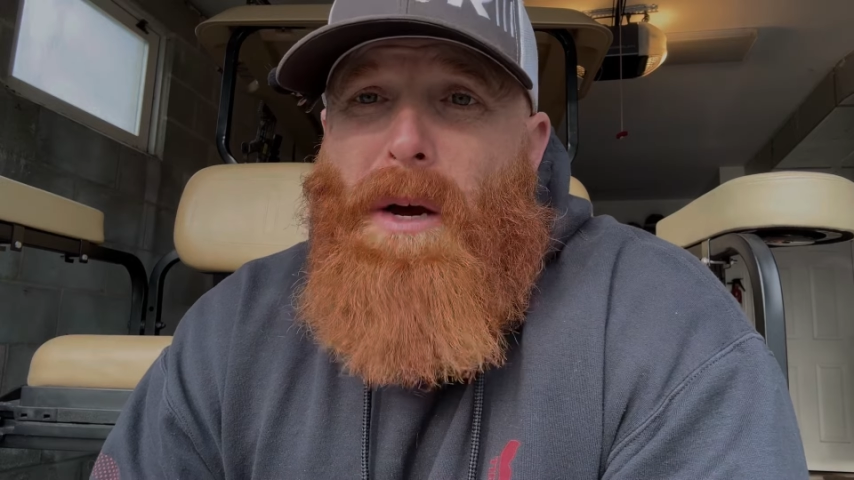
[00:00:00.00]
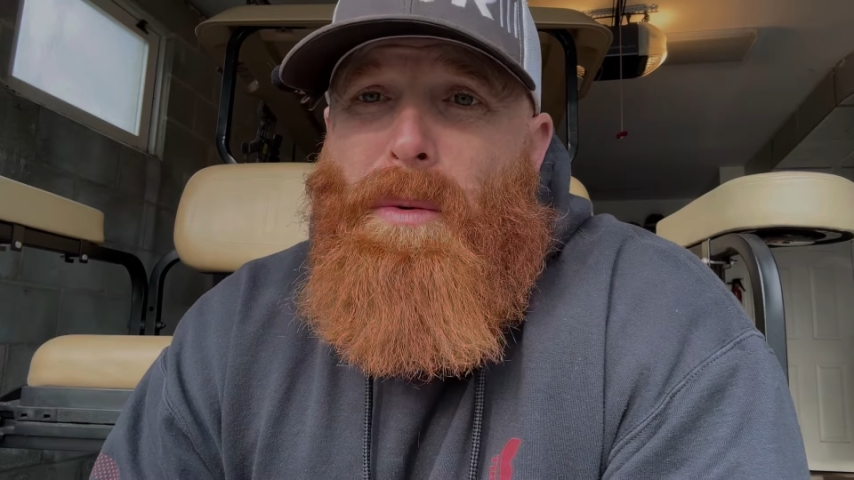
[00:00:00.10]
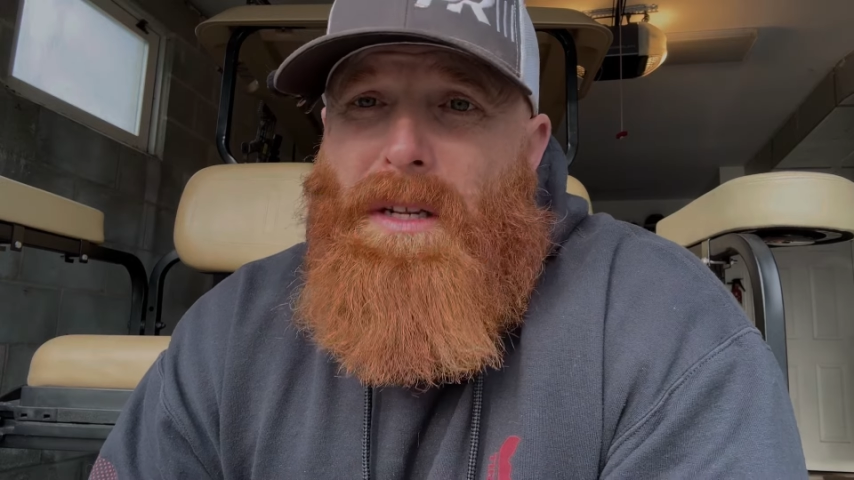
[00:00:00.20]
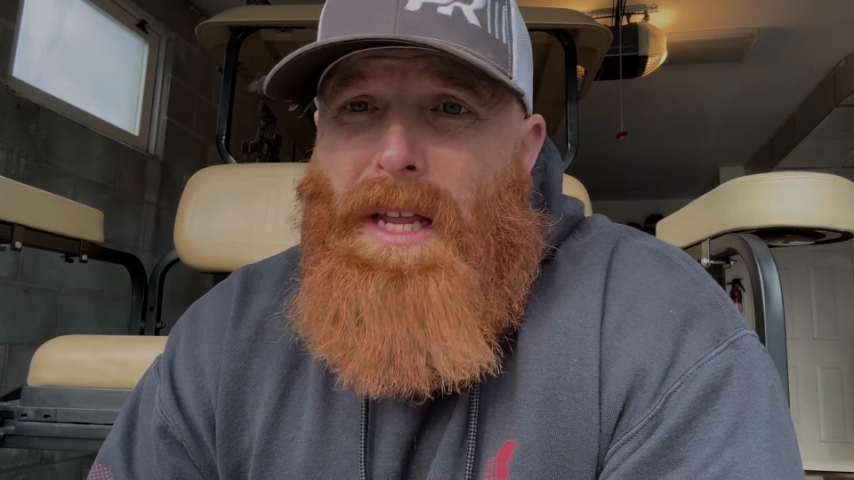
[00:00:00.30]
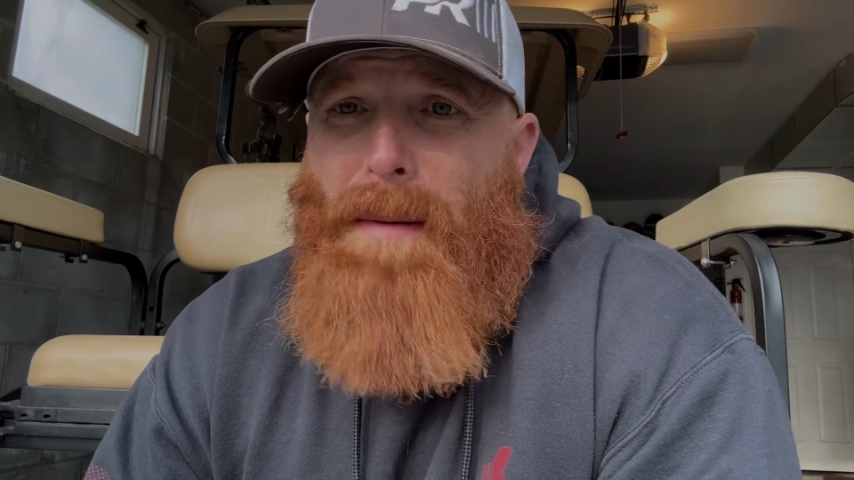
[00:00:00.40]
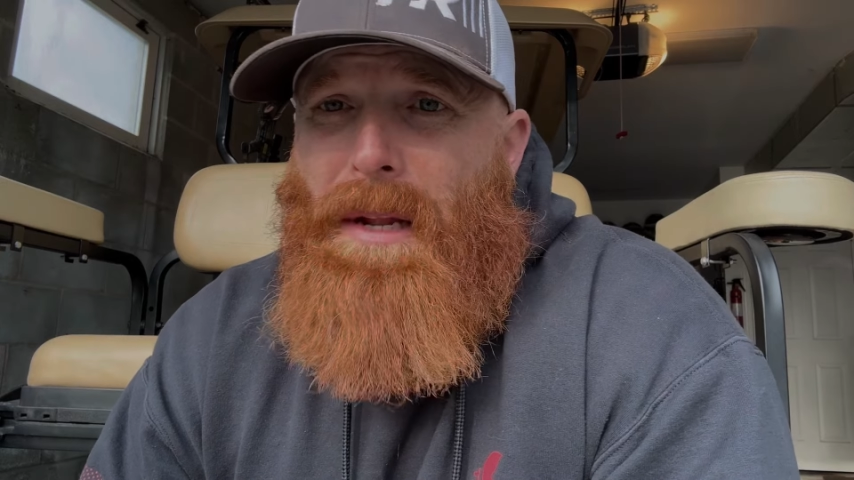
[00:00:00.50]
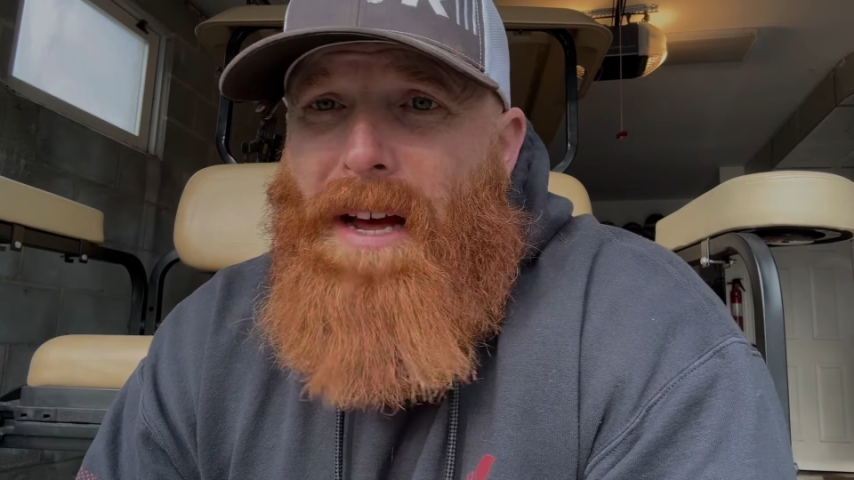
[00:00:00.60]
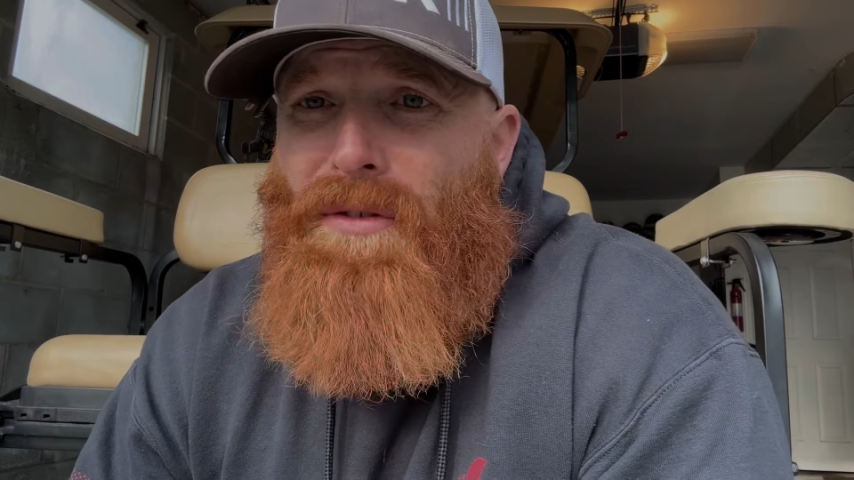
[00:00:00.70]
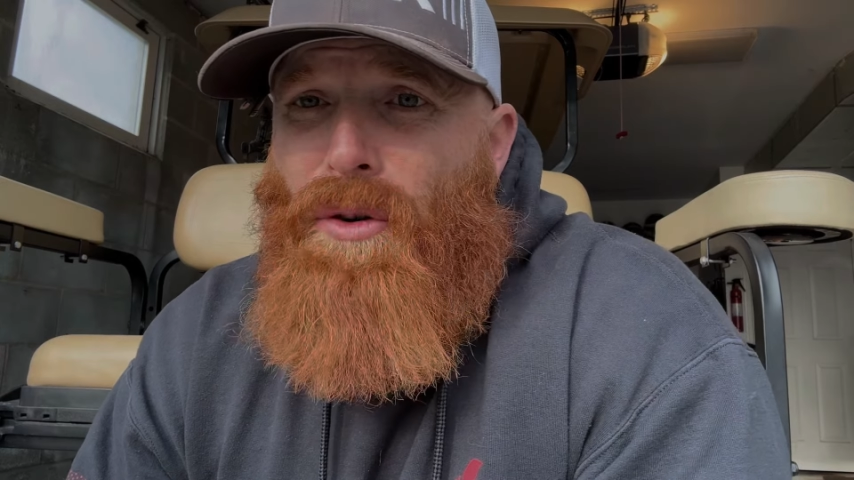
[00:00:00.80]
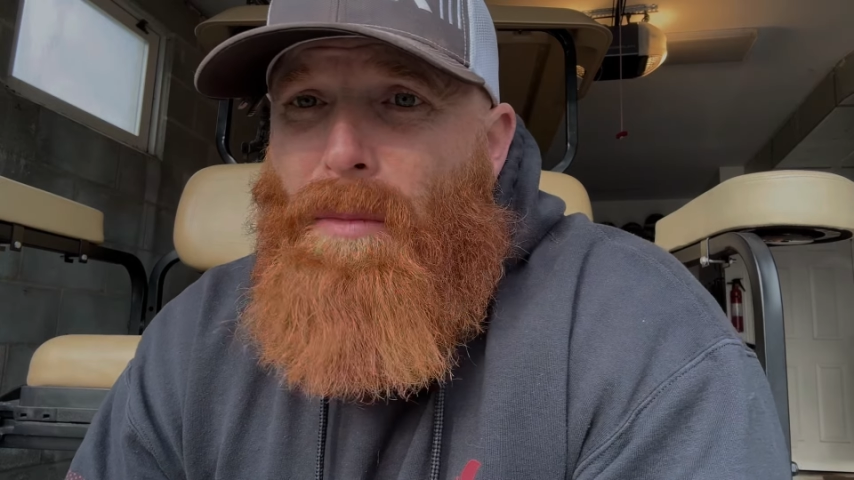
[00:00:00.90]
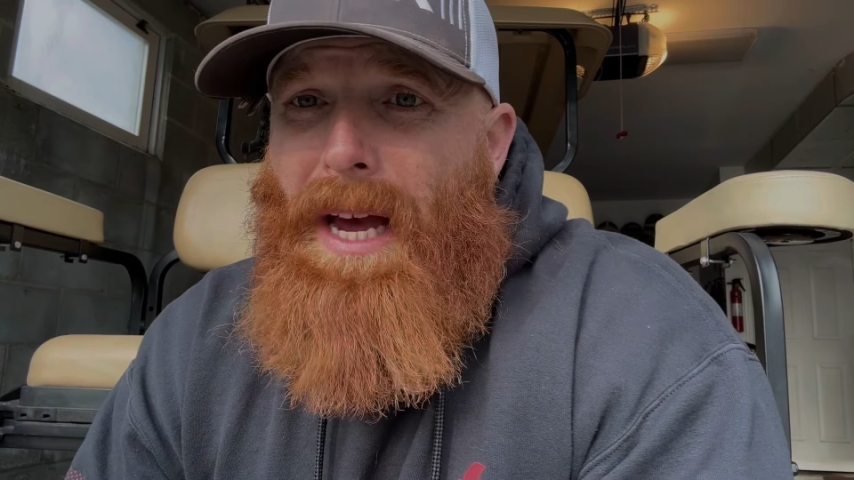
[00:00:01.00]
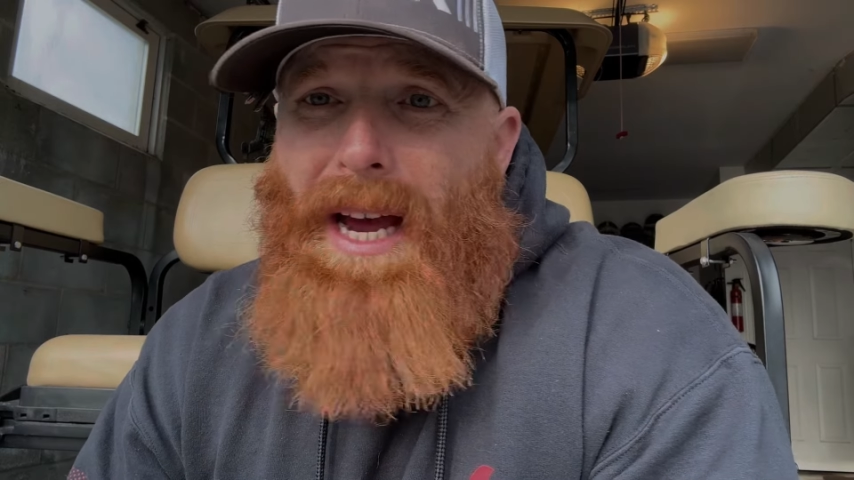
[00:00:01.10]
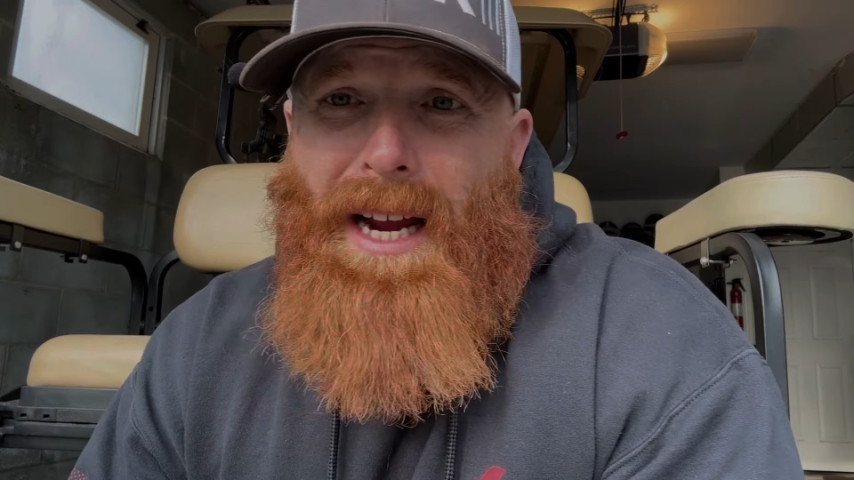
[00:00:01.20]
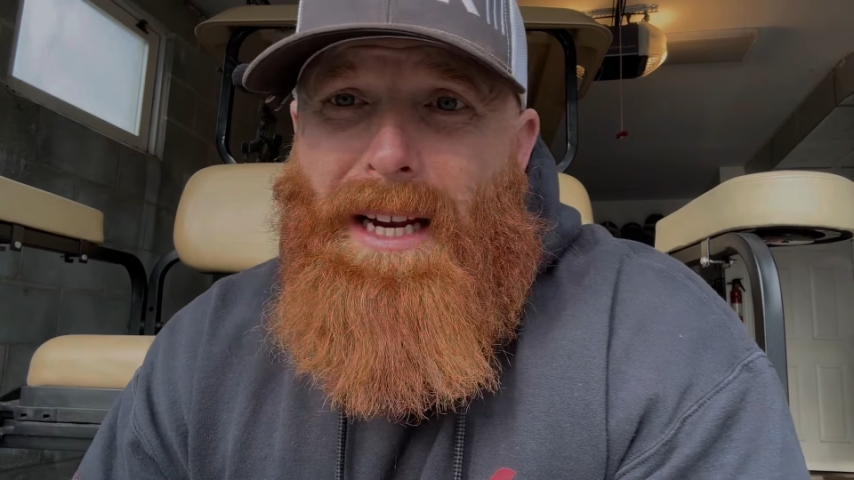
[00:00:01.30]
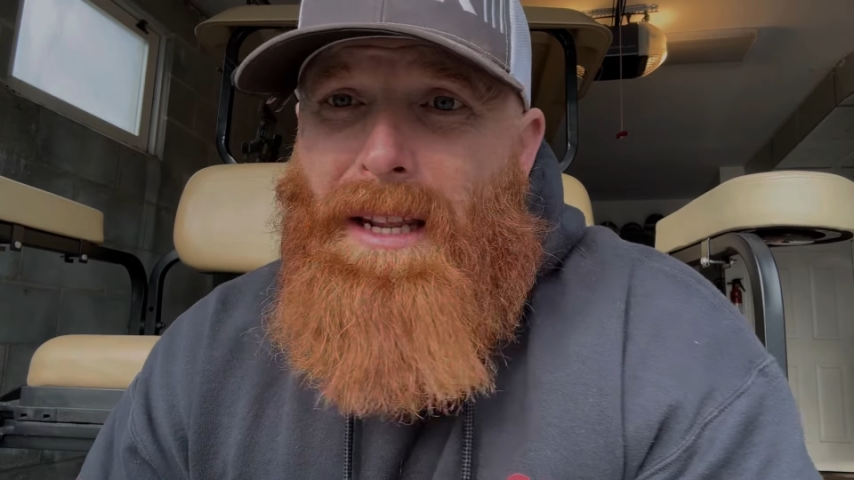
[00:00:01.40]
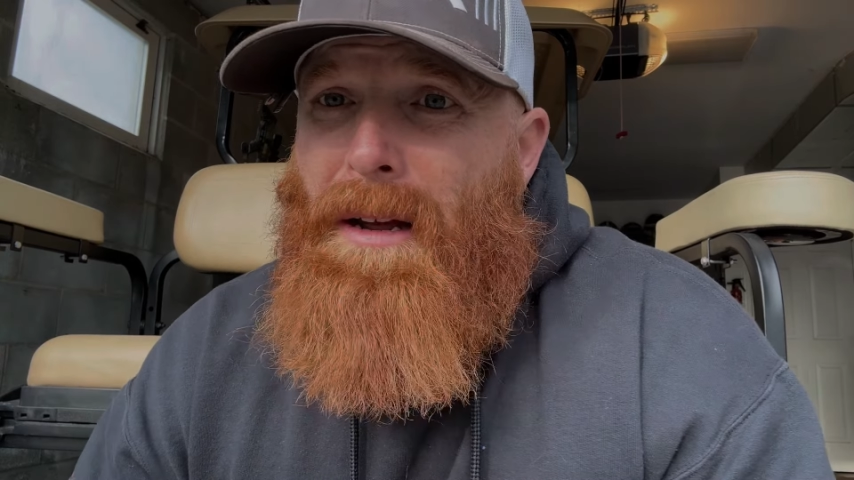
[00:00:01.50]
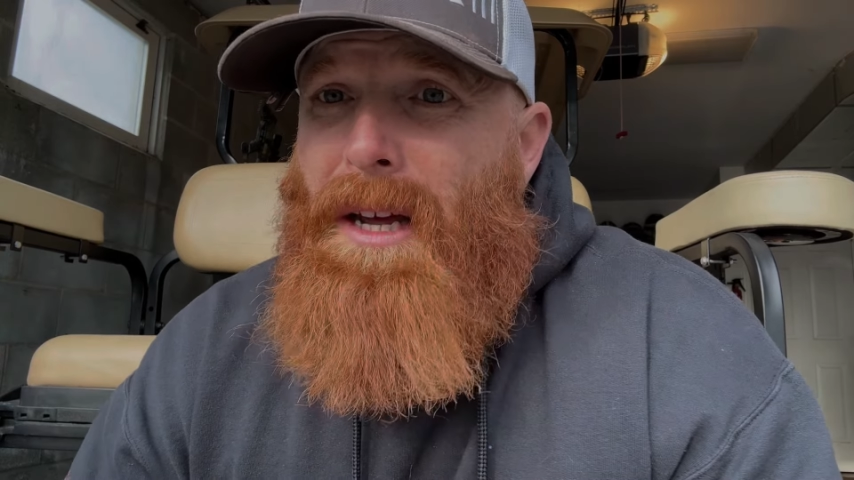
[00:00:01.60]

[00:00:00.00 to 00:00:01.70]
I went to that platform and